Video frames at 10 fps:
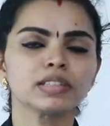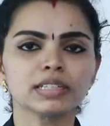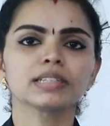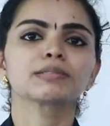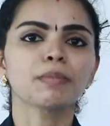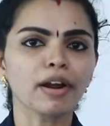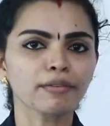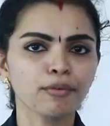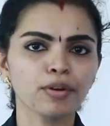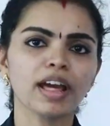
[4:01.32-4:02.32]
then the
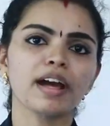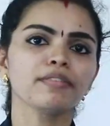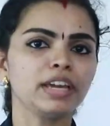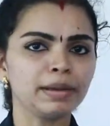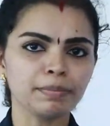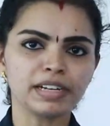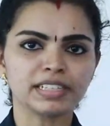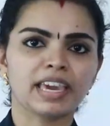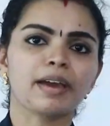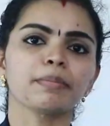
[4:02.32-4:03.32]
smartphone have
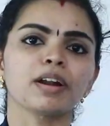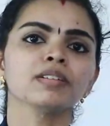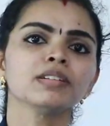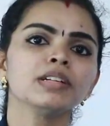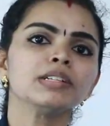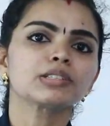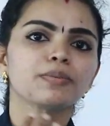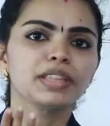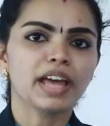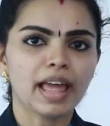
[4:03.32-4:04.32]
inbuilt camera.
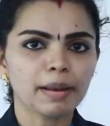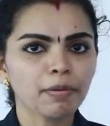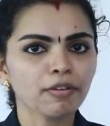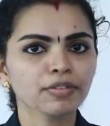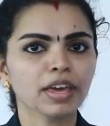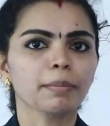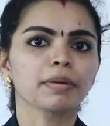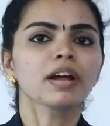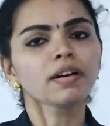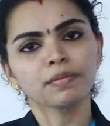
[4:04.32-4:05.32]
So with the help of
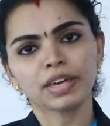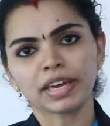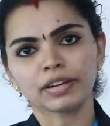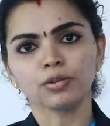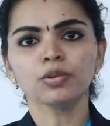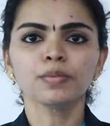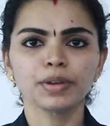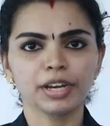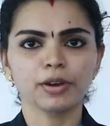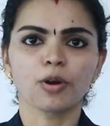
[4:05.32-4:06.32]
camera, we can do
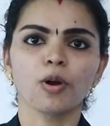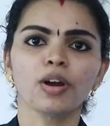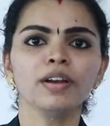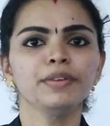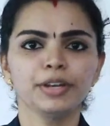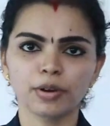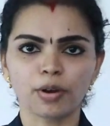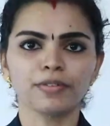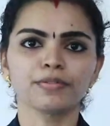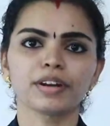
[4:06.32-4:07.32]
video call, video
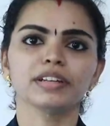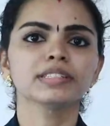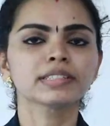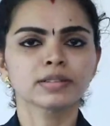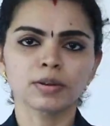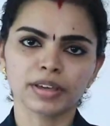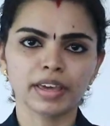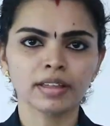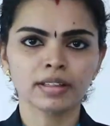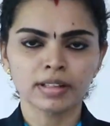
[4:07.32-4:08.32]
conference. Okay.